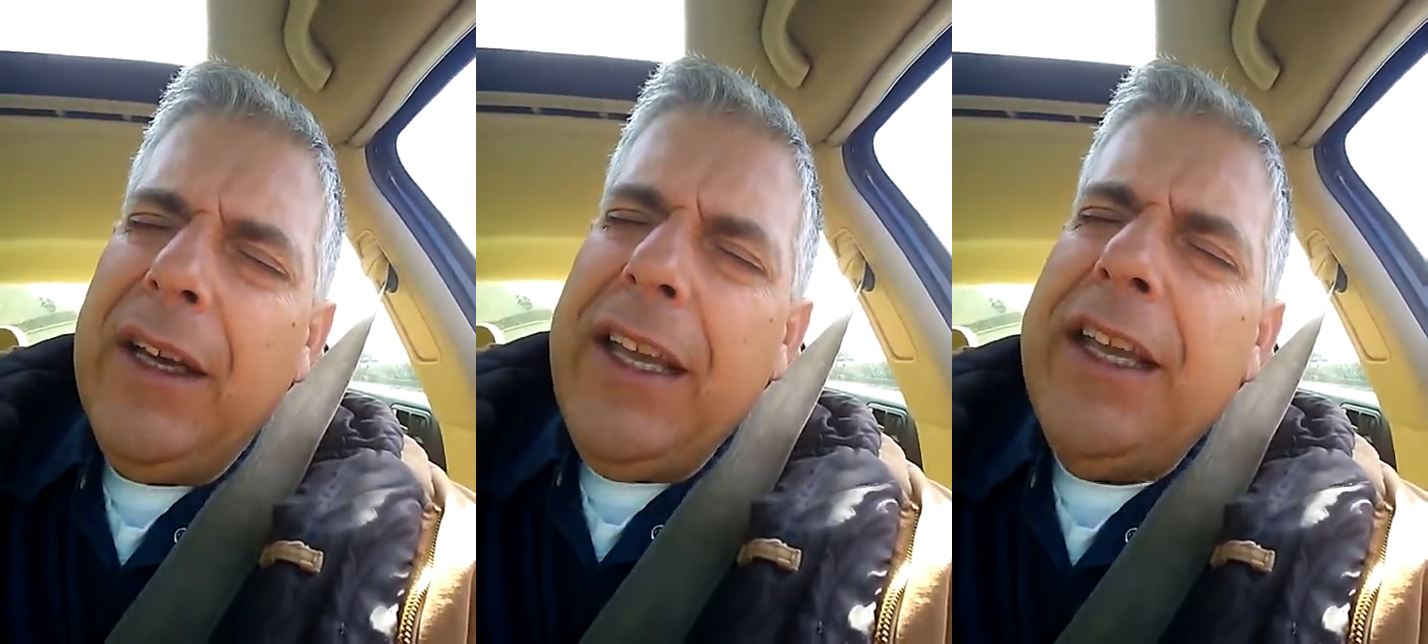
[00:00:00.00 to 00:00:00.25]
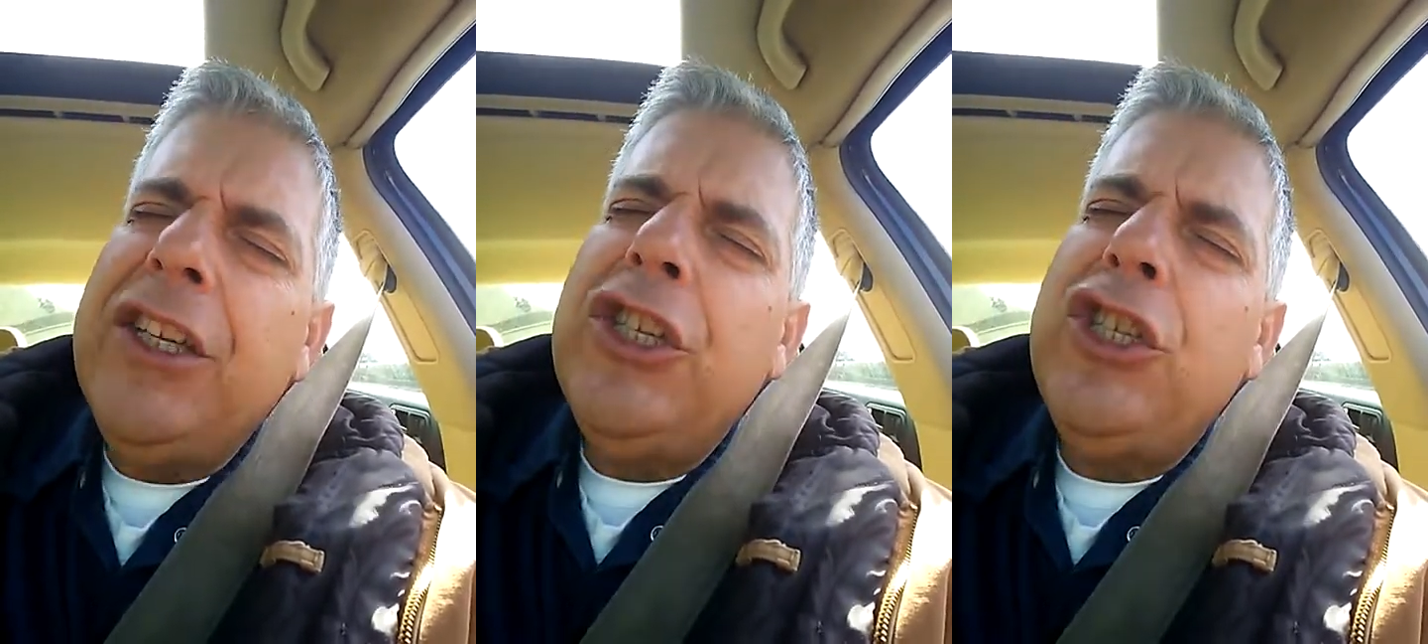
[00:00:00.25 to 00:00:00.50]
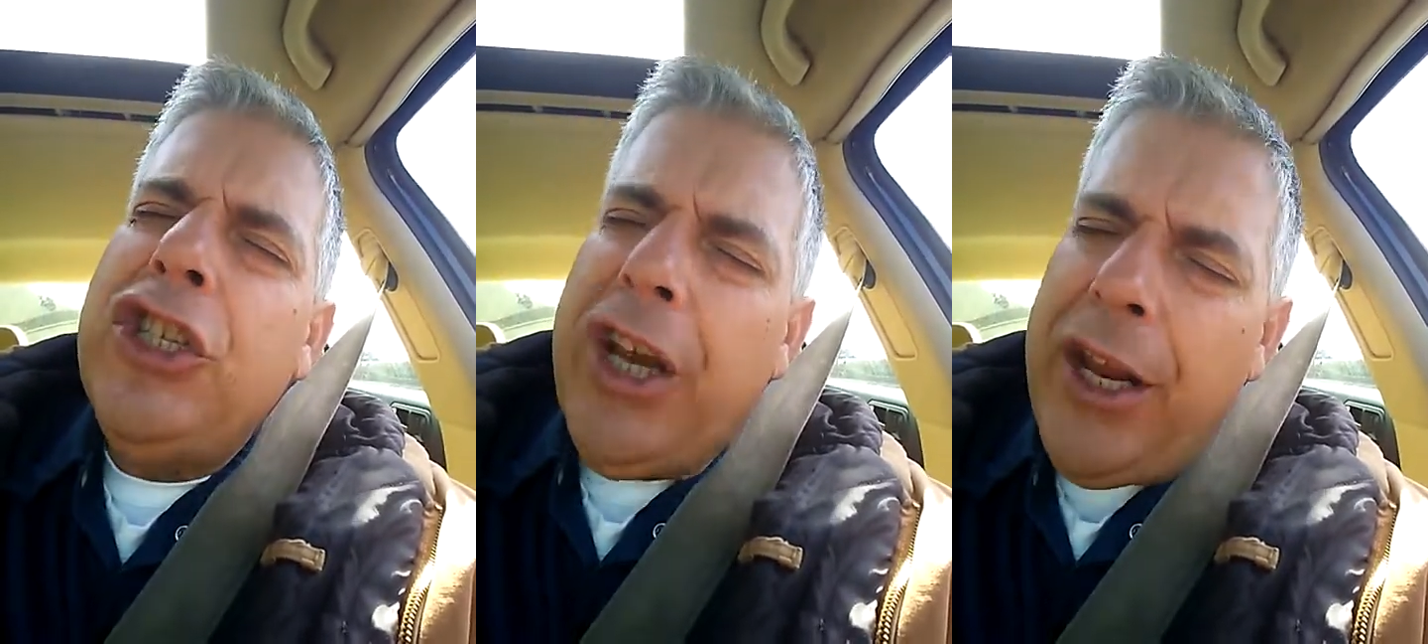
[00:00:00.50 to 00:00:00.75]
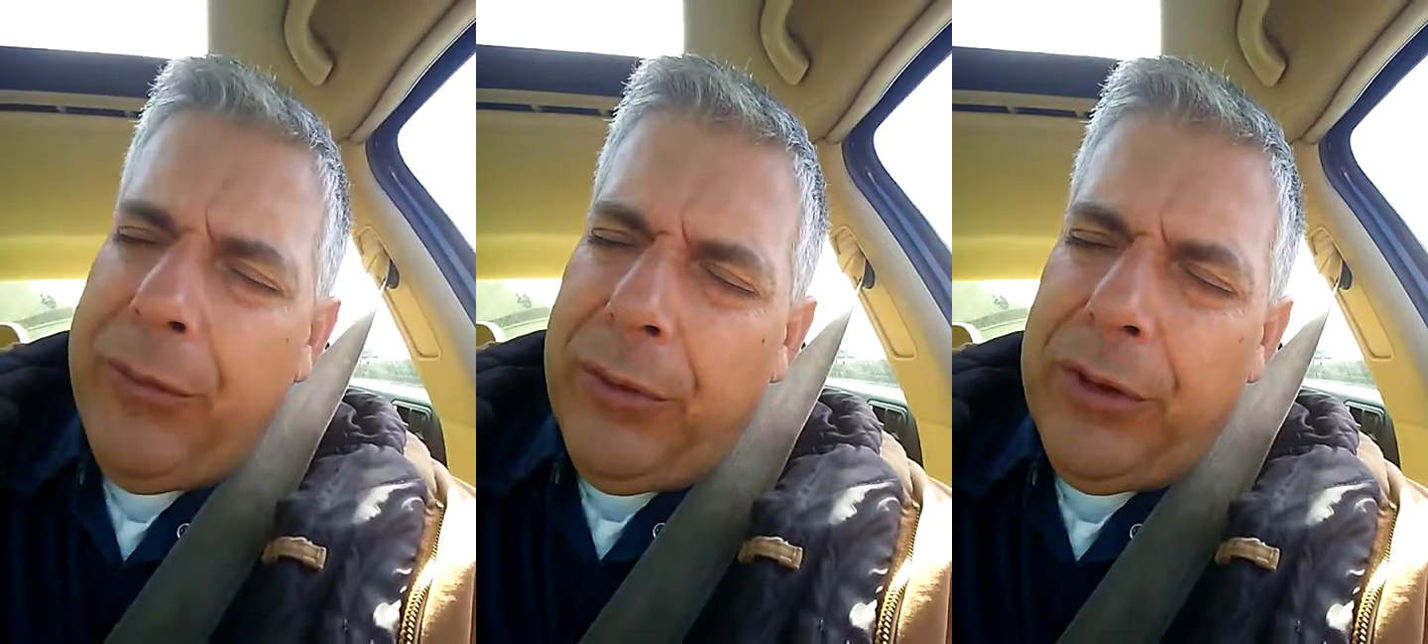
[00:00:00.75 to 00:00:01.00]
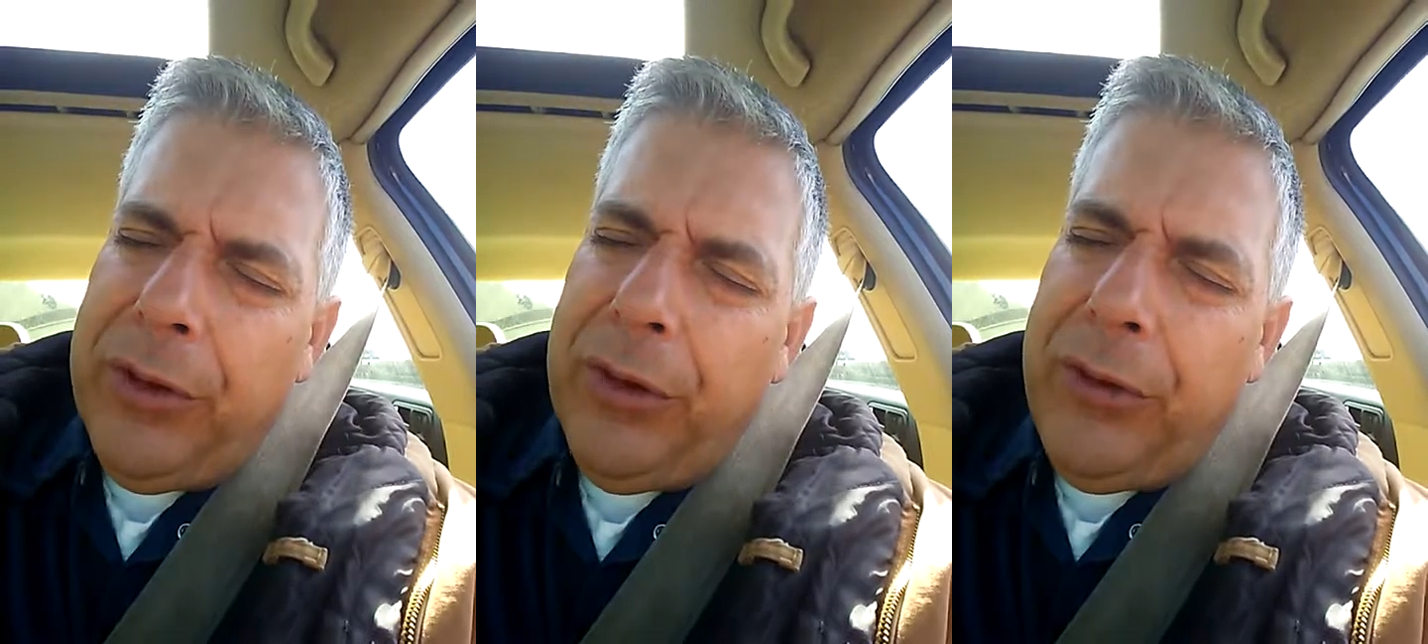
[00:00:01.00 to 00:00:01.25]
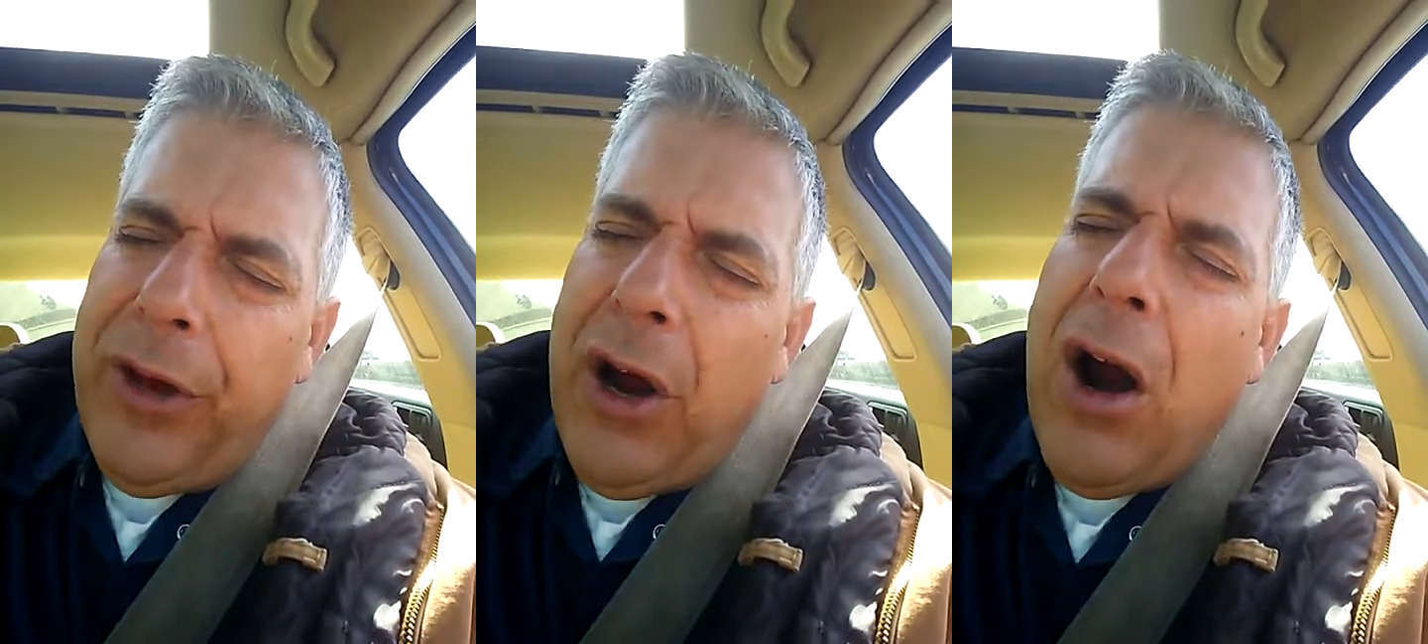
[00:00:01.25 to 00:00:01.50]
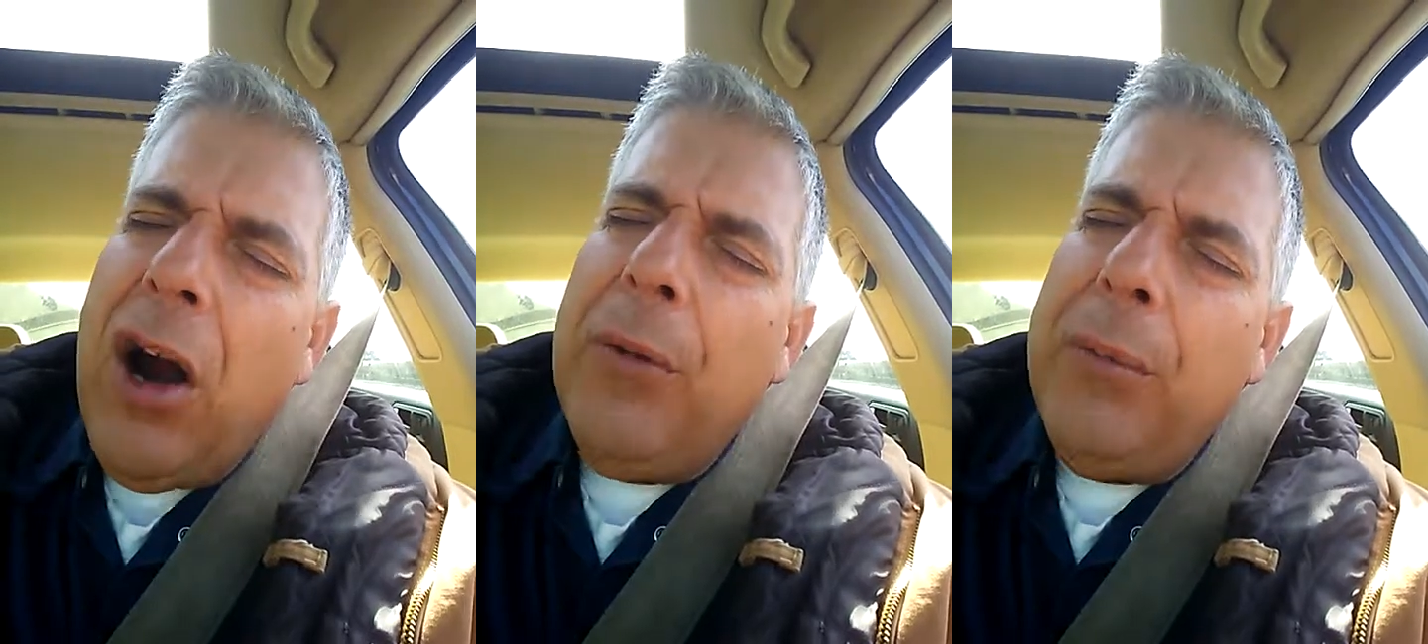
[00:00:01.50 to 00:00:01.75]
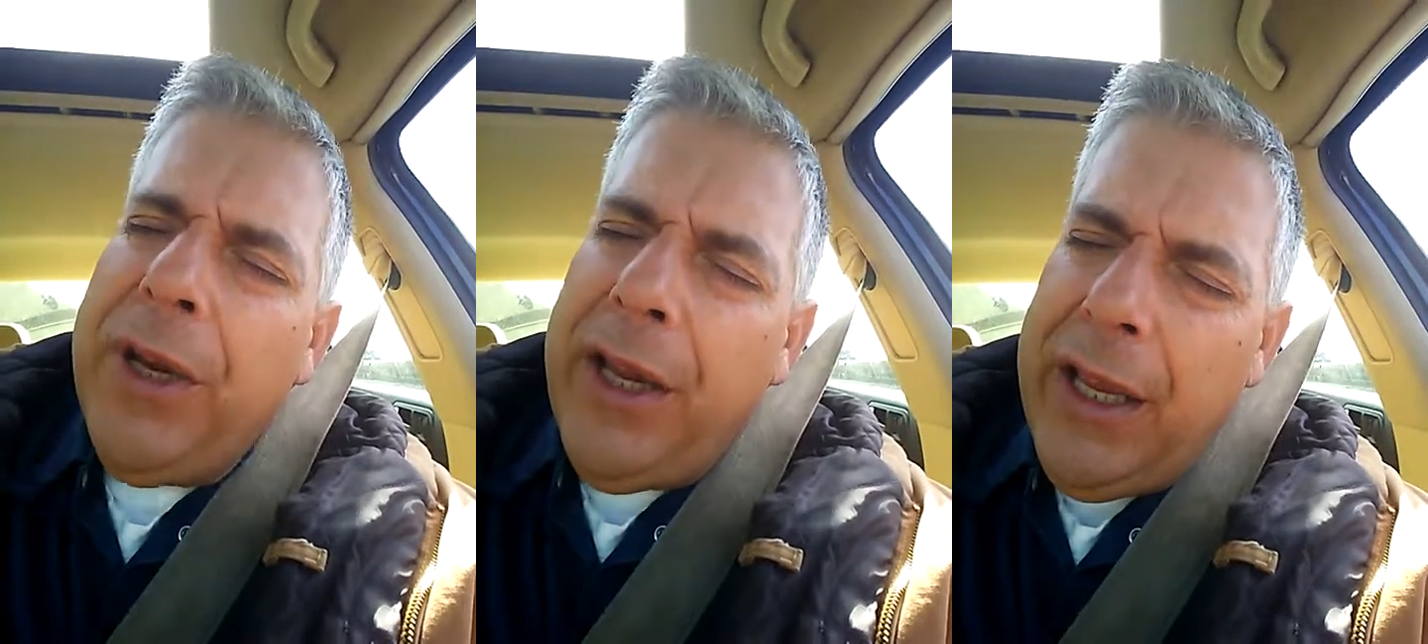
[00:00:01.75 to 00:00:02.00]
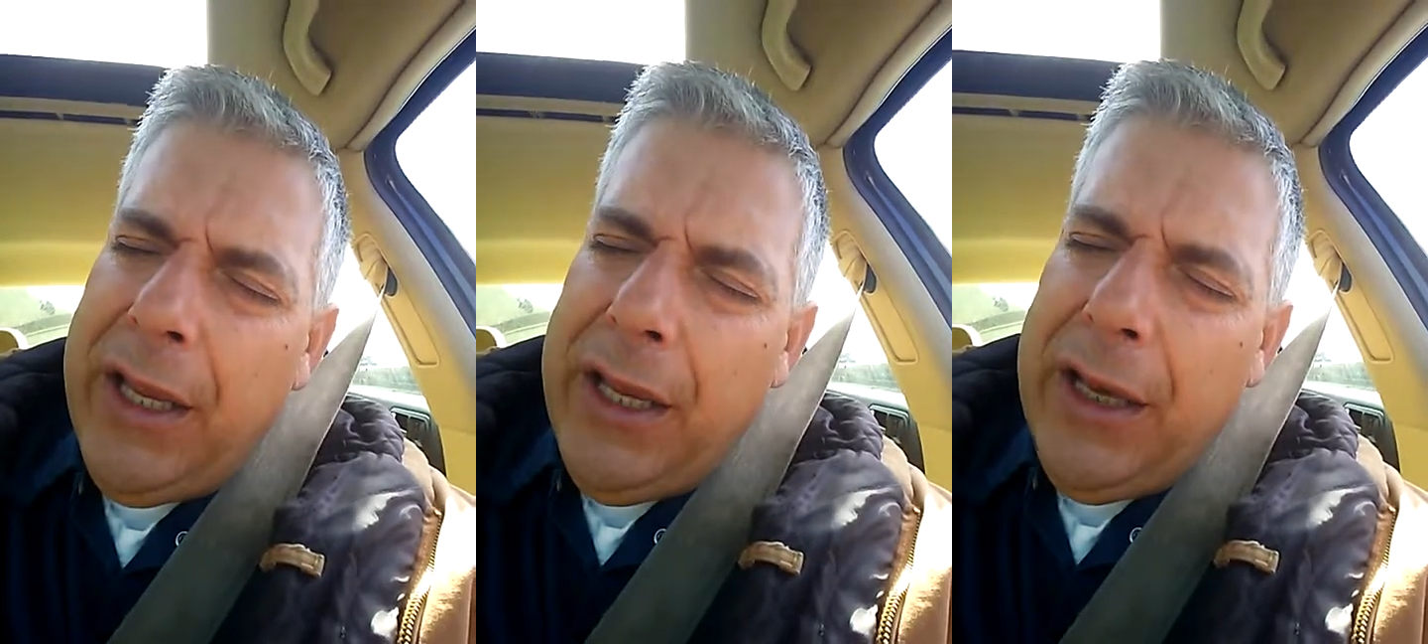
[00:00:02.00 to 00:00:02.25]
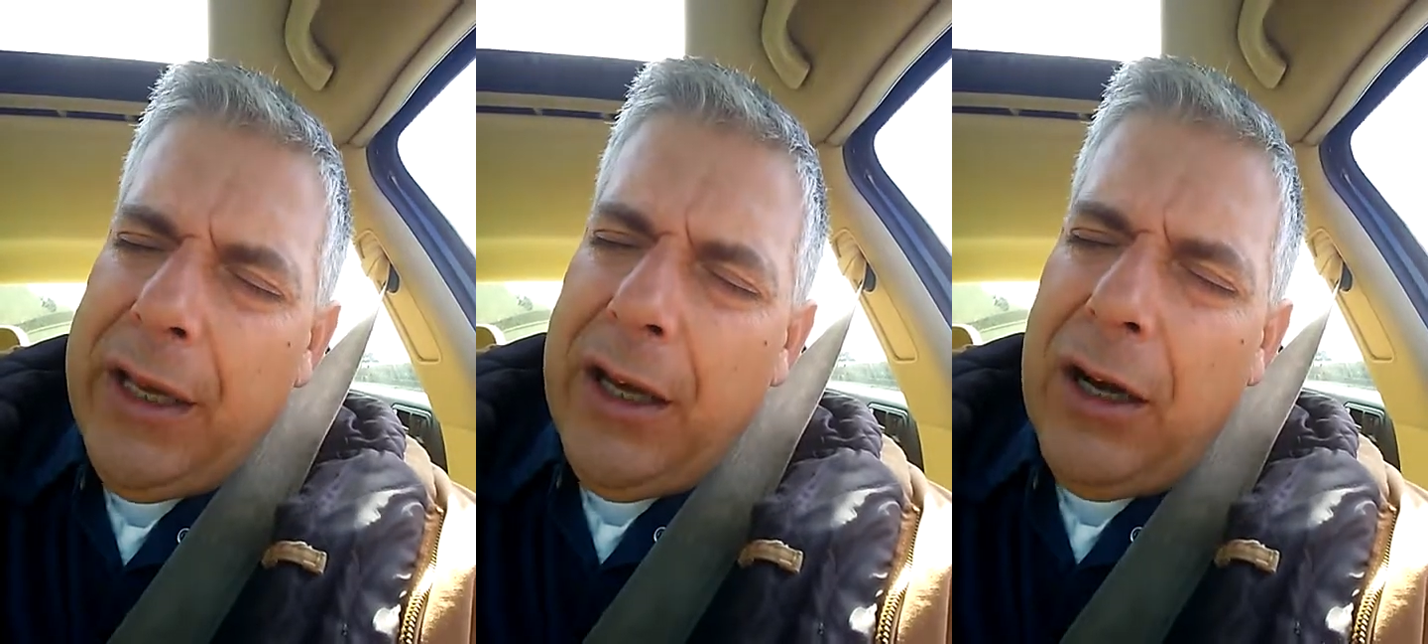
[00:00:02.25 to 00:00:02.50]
in general the harmony